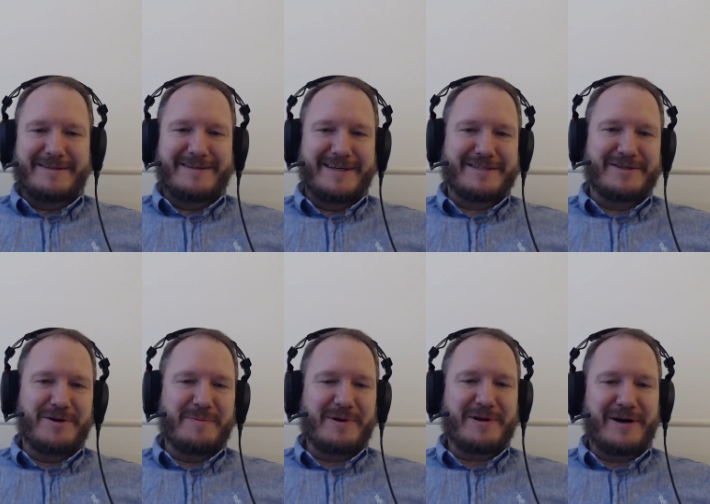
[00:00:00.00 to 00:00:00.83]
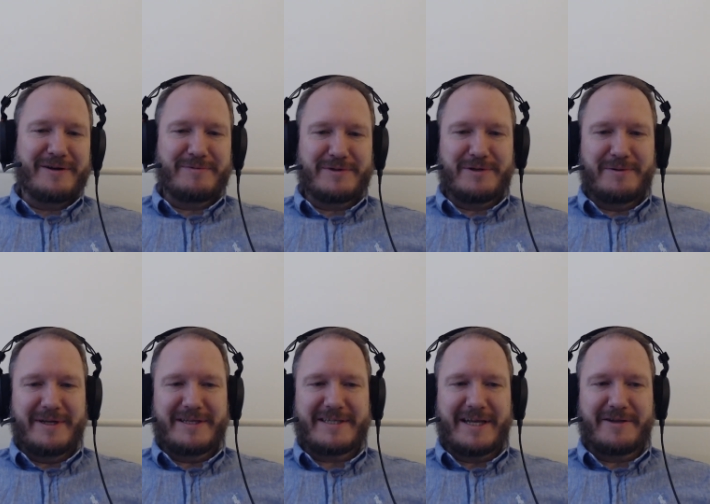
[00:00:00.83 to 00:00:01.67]
his normal card was
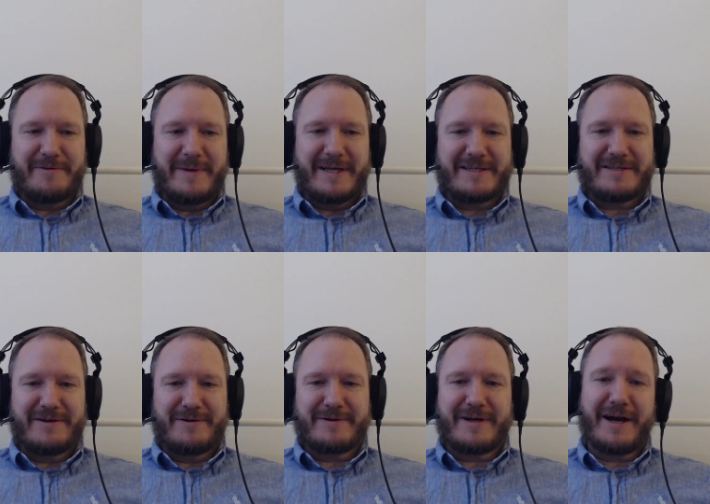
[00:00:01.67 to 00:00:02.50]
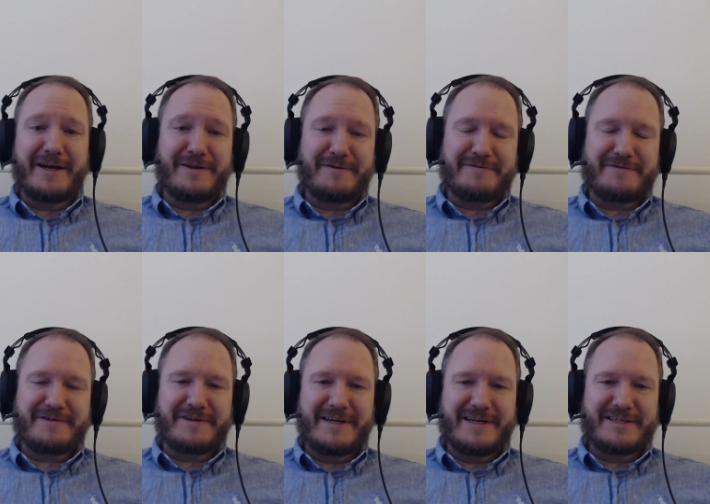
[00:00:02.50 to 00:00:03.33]
only centre mid, so kind of
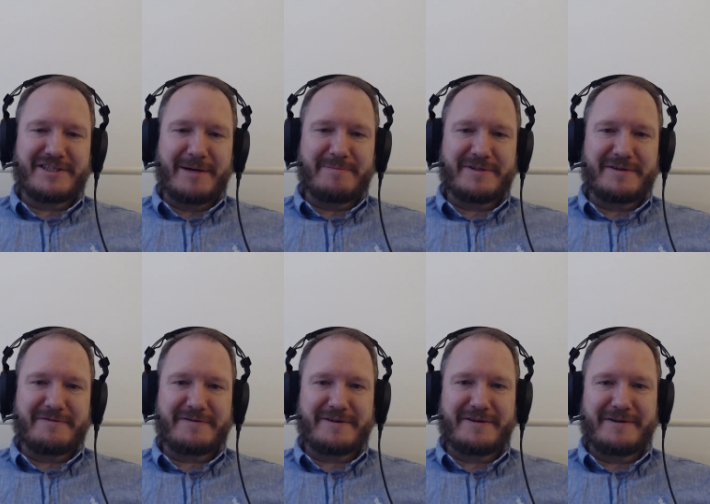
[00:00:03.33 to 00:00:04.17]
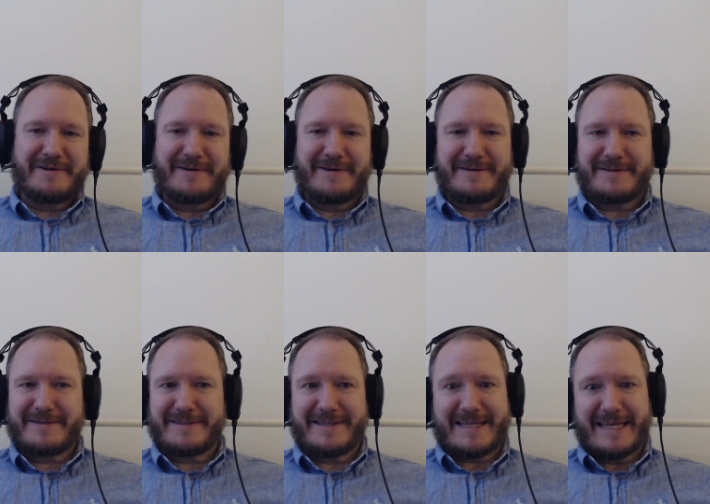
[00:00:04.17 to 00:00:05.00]
shapeshifter
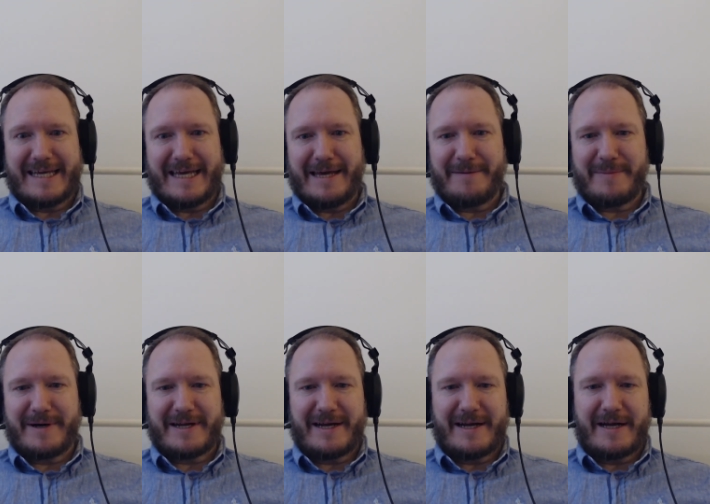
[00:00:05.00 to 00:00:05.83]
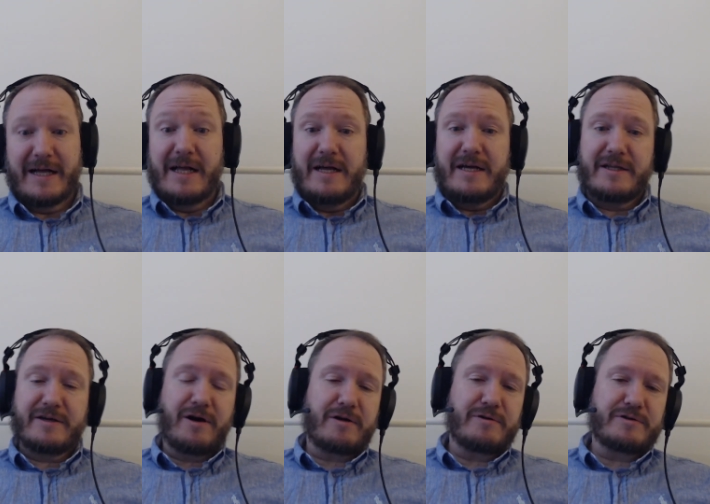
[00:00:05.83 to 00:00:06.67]
thingy. But the
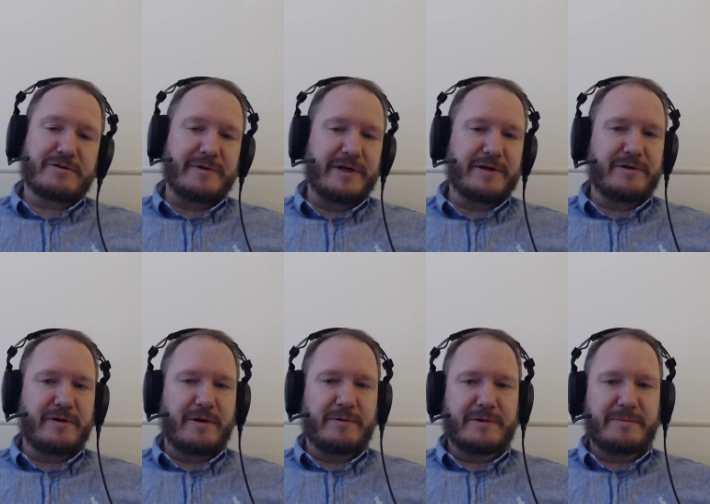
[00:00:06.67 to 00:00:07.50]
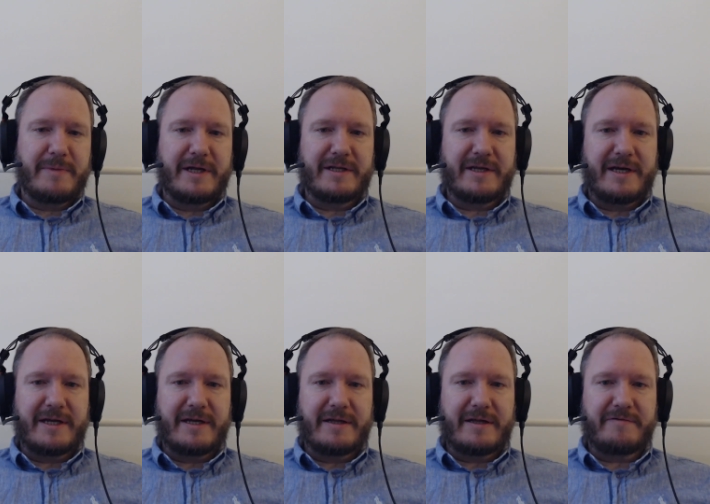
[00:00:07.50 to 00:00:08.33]
card looks really good though. I wouldn't mind
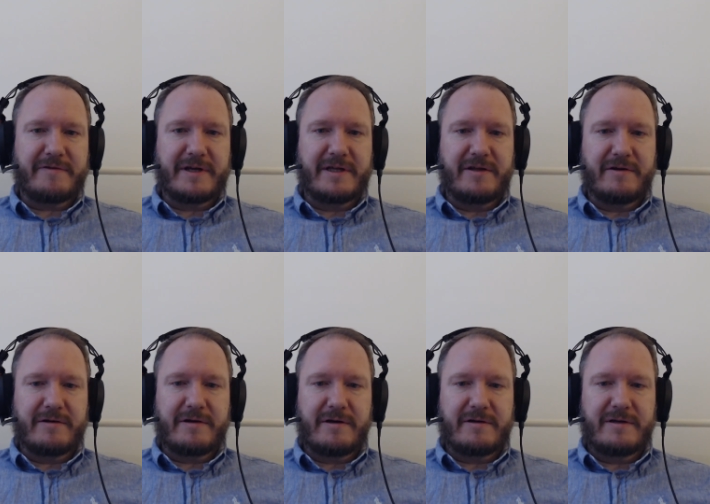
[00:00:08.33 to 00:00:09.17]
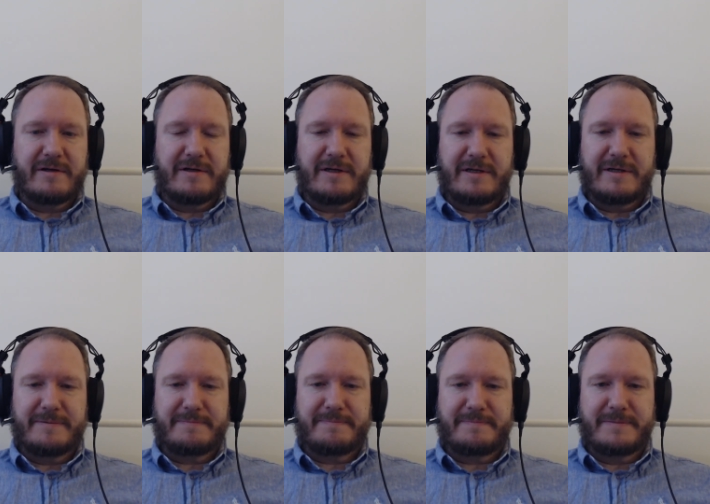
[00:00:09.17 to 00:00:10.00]
getting that Frankie de Jong card.
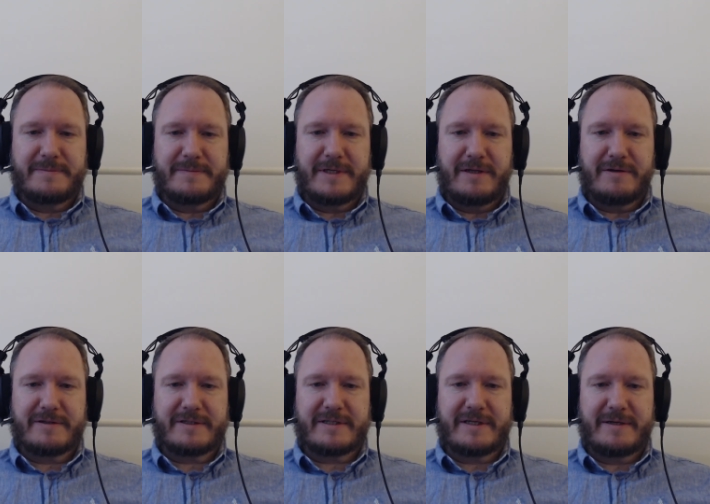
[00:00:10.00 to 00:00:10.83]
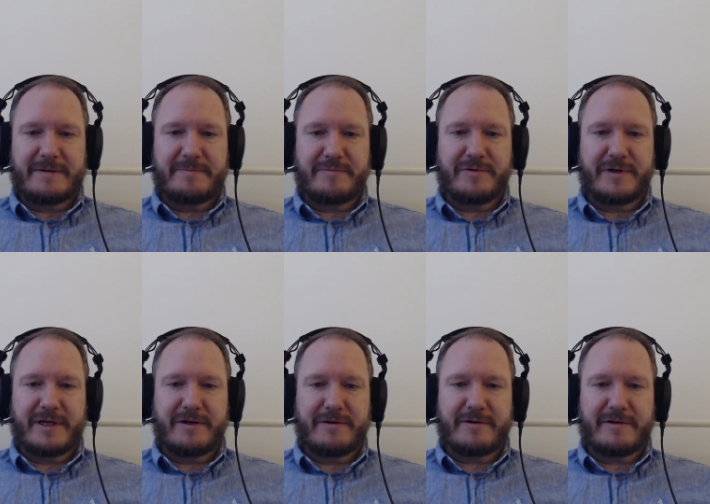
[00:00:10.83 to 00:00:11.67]
He looks pretty
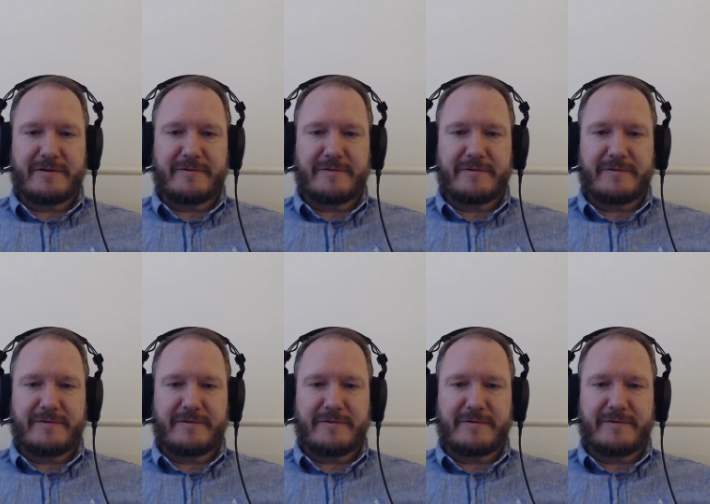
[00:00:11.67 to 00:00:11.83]
good.